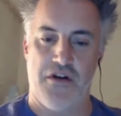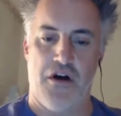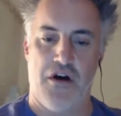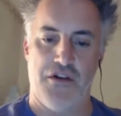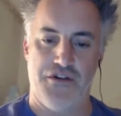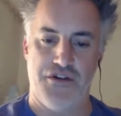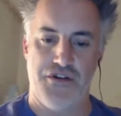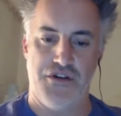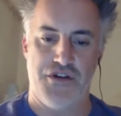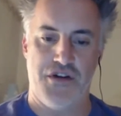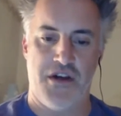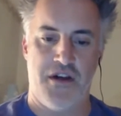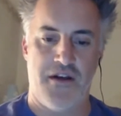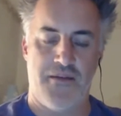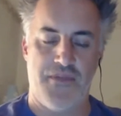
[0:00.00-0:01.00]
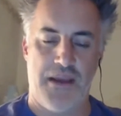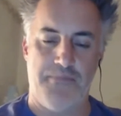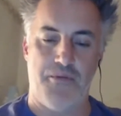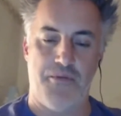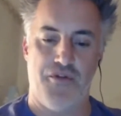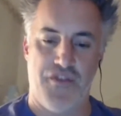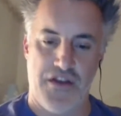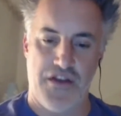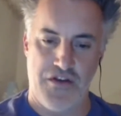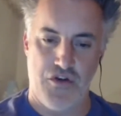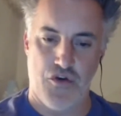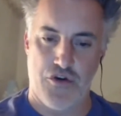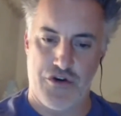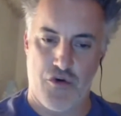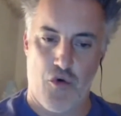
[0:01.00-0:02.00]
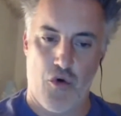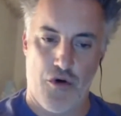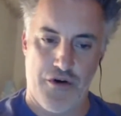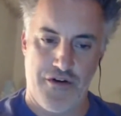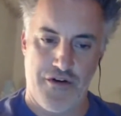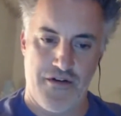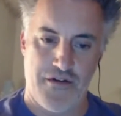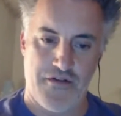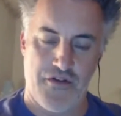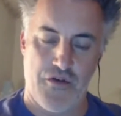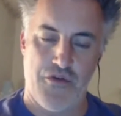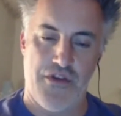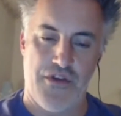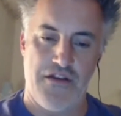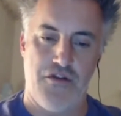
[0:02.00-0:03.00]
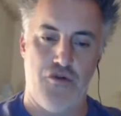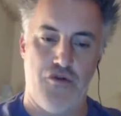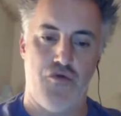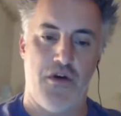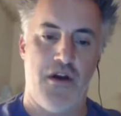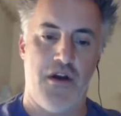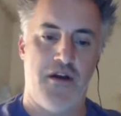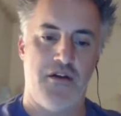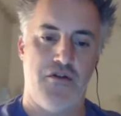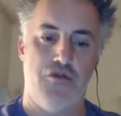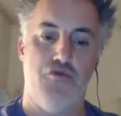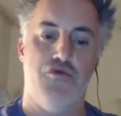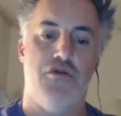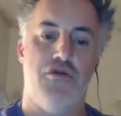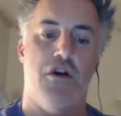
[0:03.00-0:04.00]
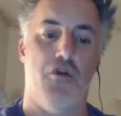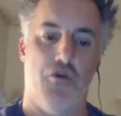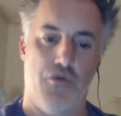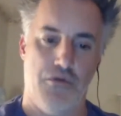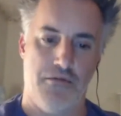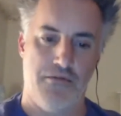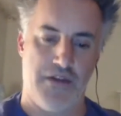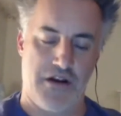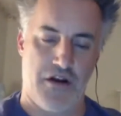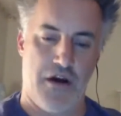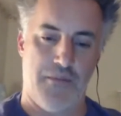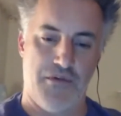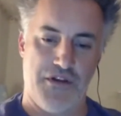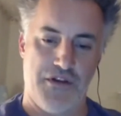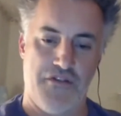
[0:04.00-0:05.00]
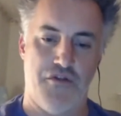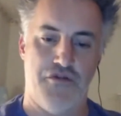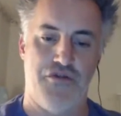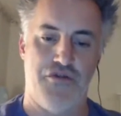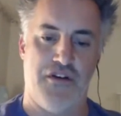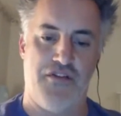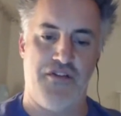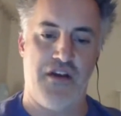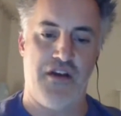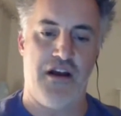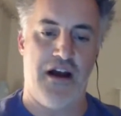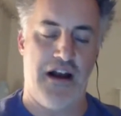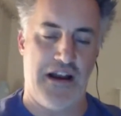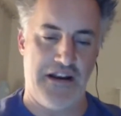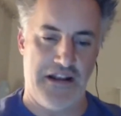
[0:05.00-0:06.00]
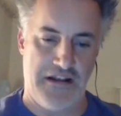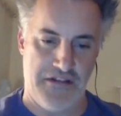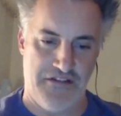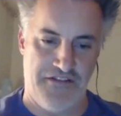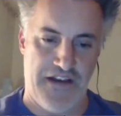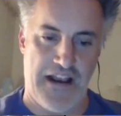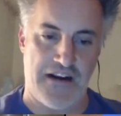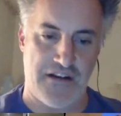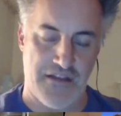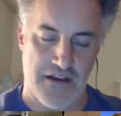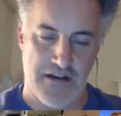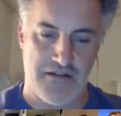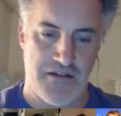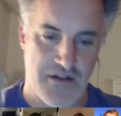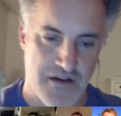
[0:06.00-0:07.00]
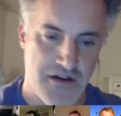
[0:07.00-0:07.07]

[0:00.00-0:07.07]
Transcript: the knowledge, that puts it in your court, so that you know that God believes. You're just hiding the fact that